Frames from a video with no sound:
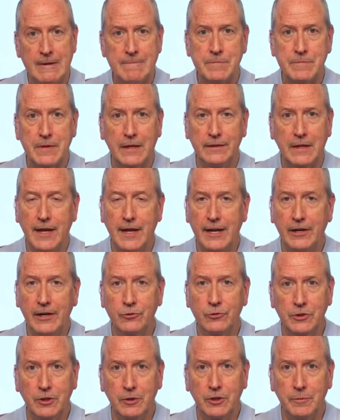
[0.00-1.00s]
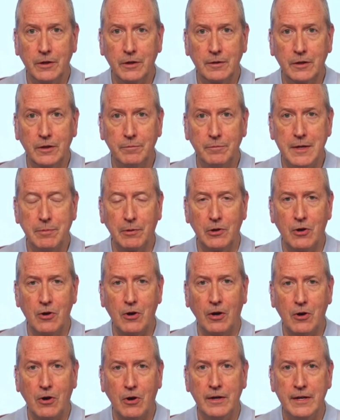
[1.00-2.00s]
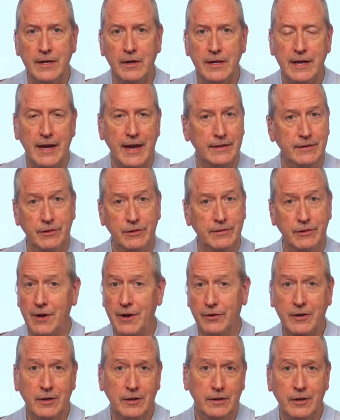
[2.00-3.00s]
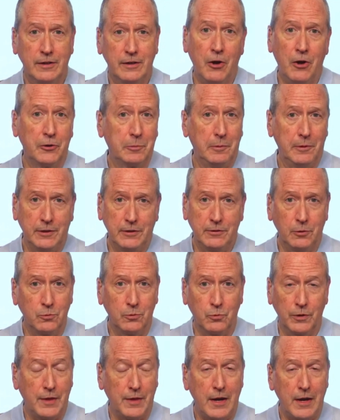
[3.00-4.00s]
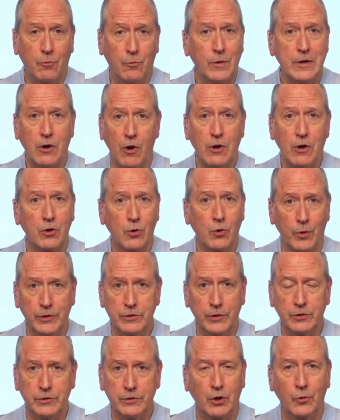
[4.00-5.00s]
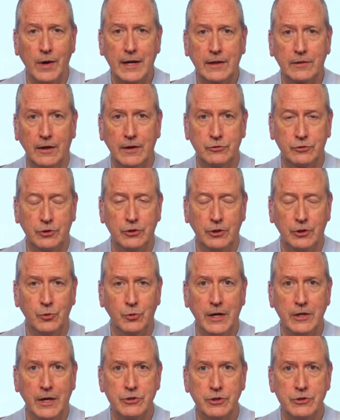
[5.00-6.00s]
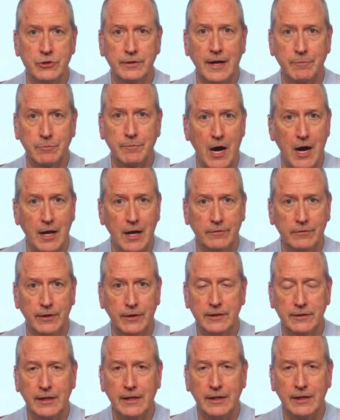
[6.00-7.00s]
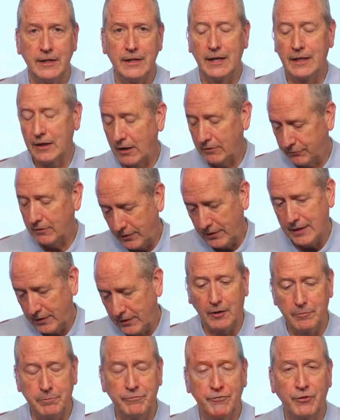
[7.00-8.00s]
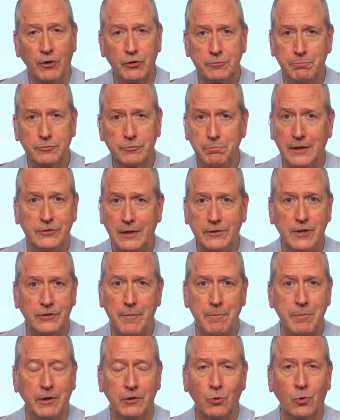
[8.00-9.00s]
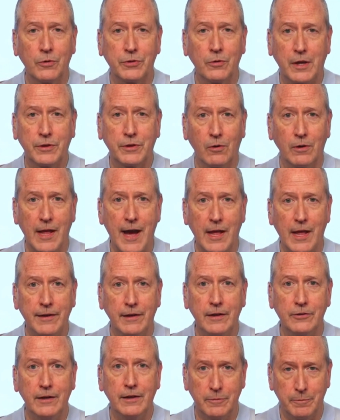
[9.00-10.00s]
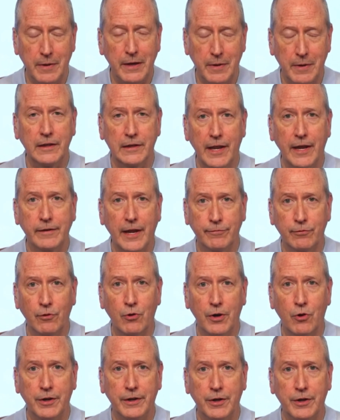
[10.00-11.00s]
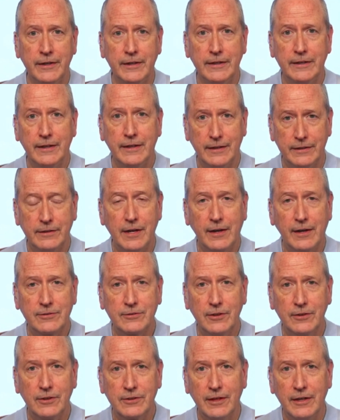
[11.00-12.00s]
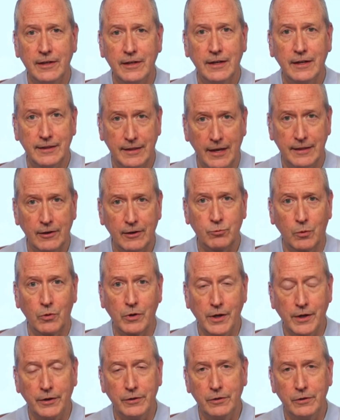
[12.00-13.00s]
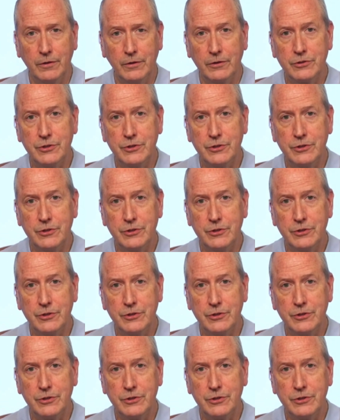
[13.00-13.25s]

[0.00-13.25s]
And that is what the American people are. And they're not going to ultimately, we are going to correct our situation. I'm confident. And our first big step in North Carolina is to make it like Florida and Texas. And that's what we're going to do this